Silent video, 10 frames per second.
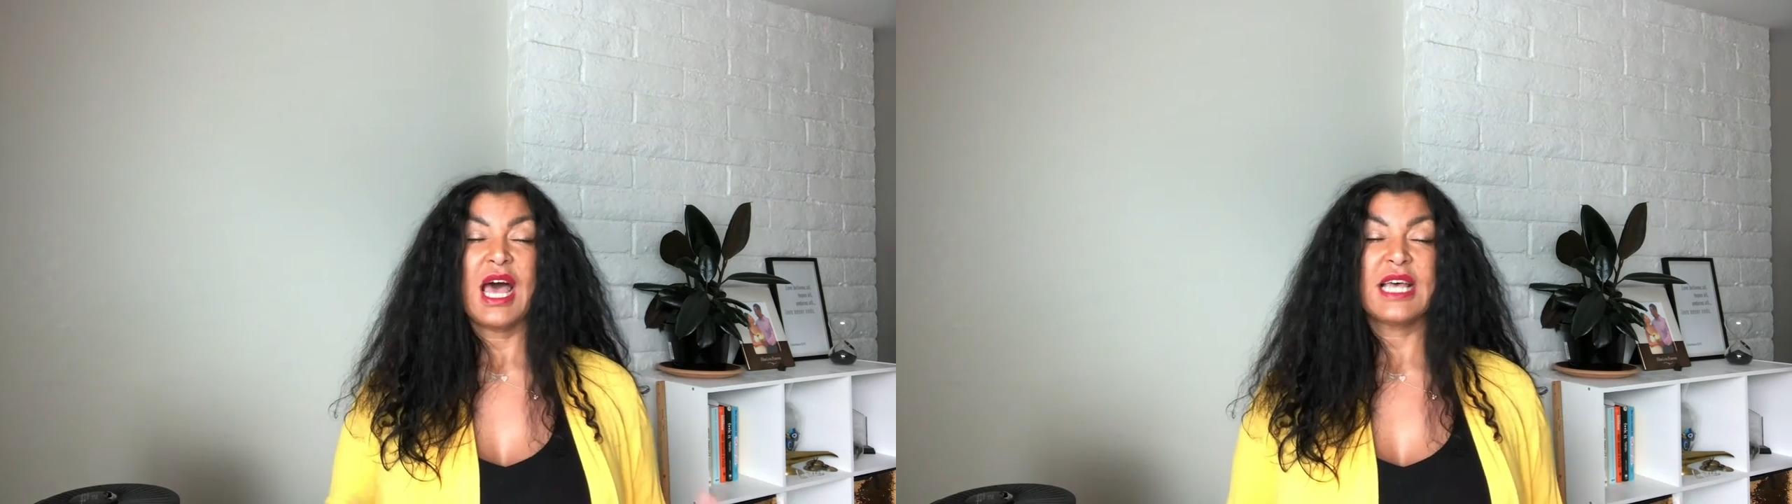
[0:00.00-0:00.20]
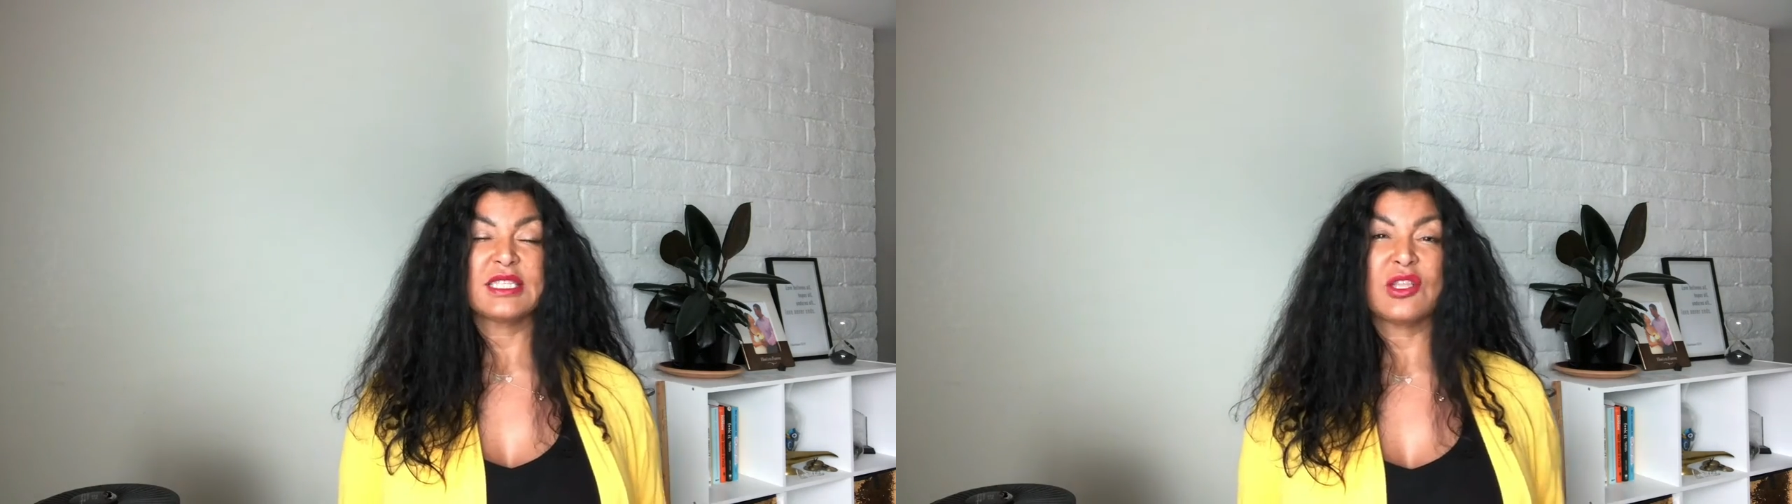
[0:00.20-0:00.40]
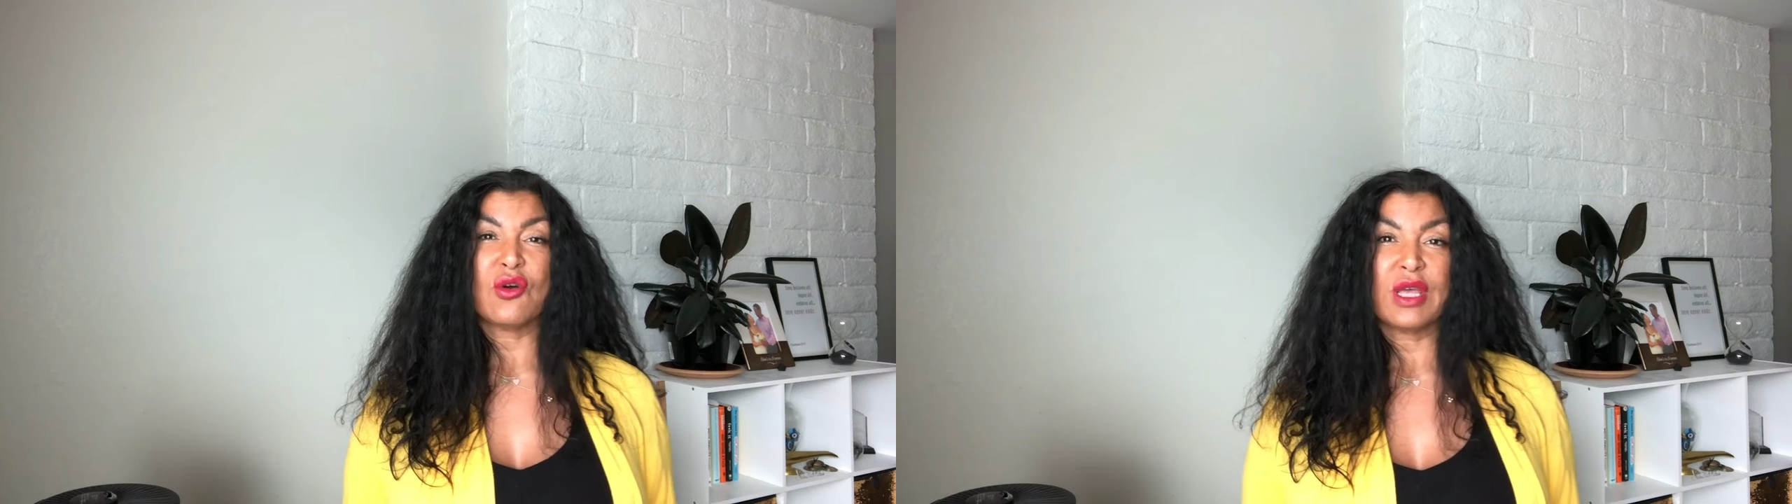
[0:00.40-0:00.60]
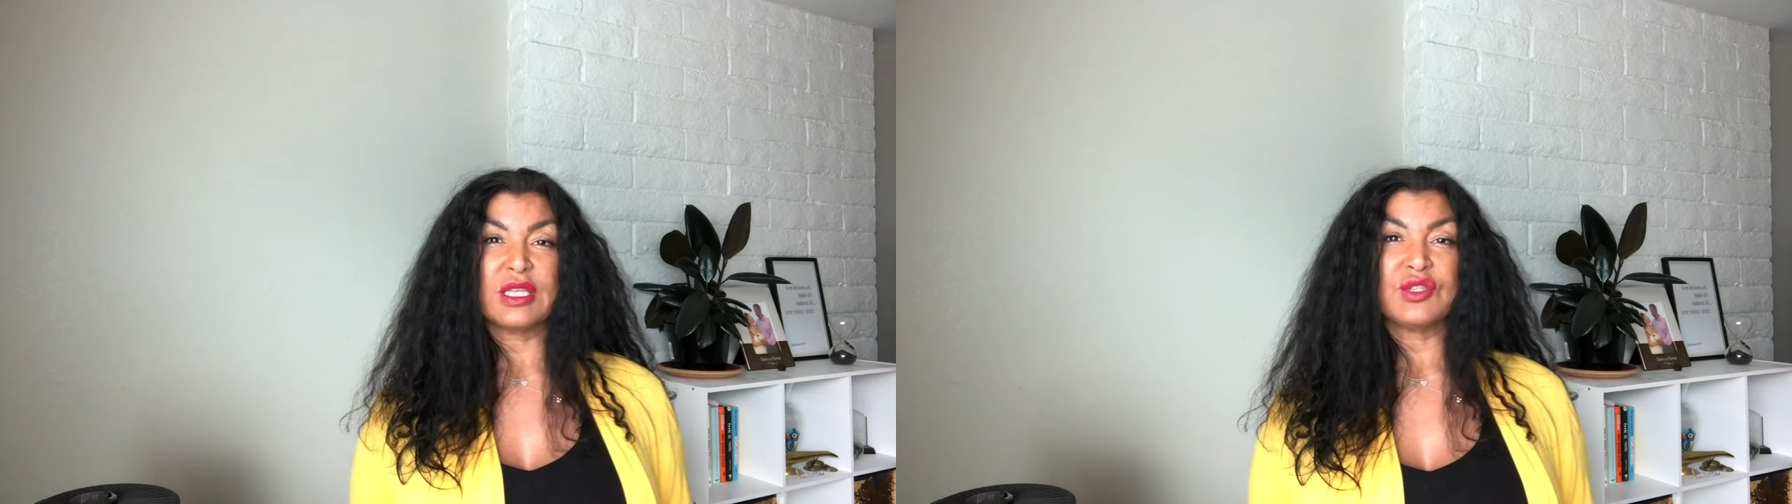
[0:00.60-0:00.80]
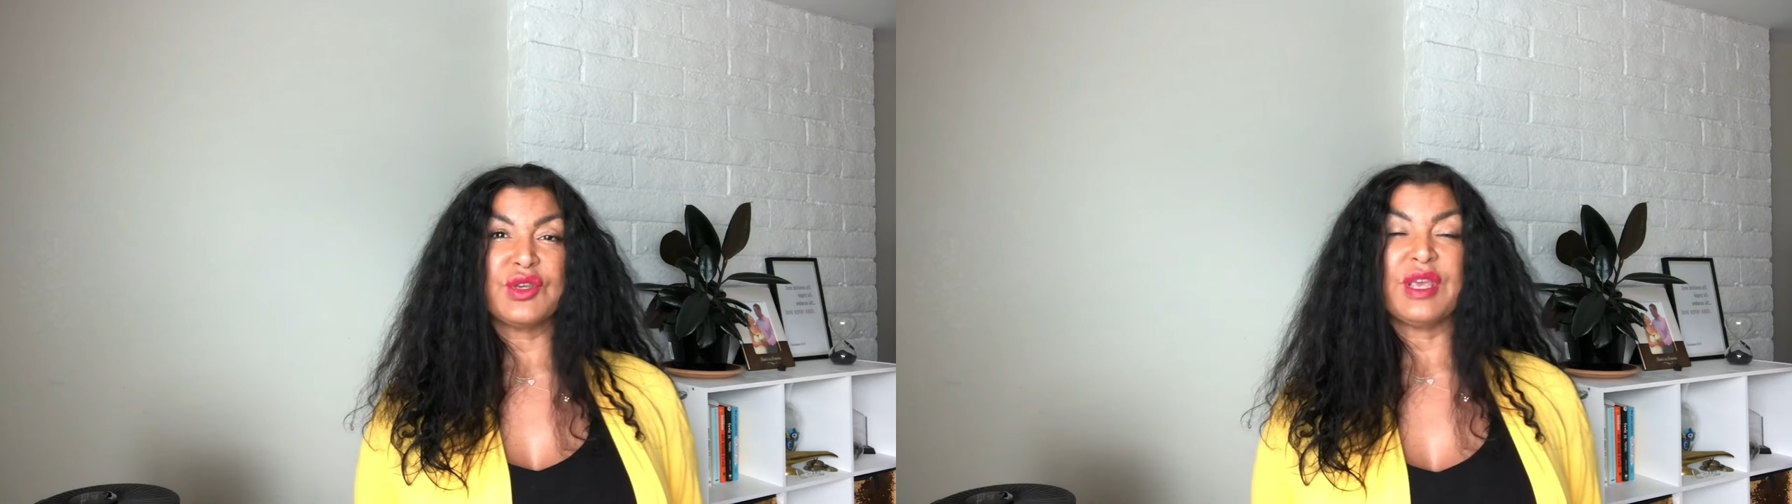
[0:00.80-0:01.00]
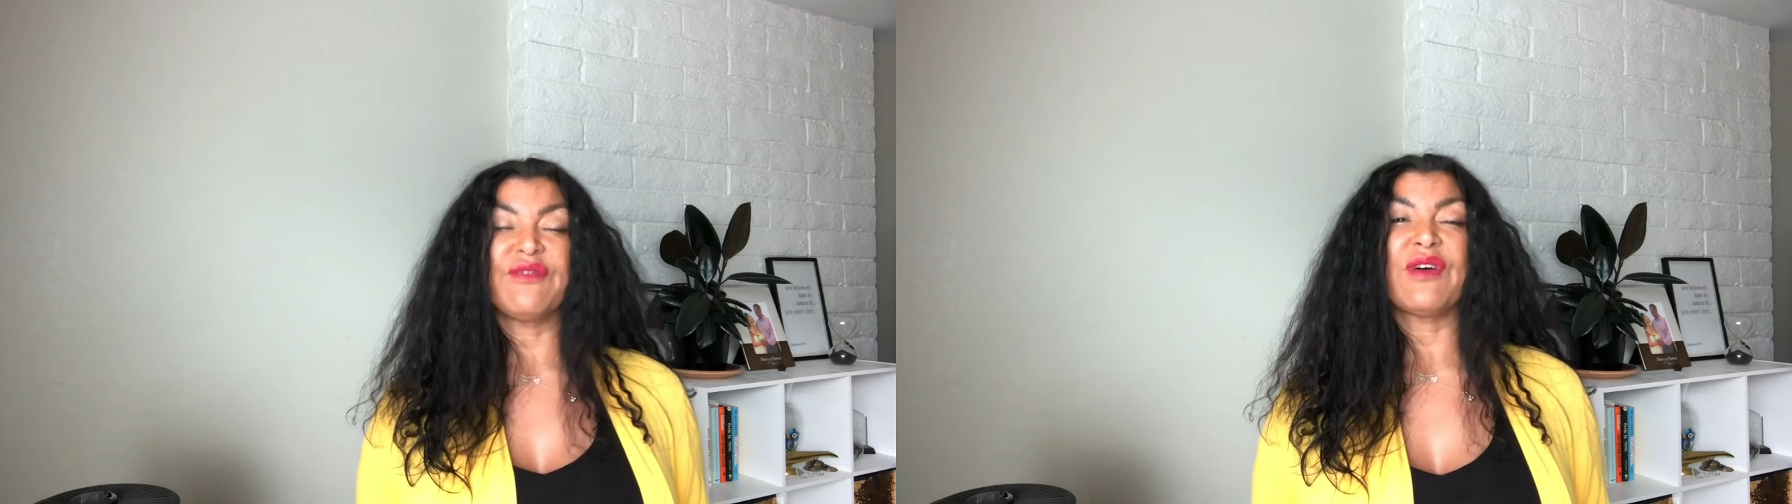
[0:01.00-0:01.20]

As long as you give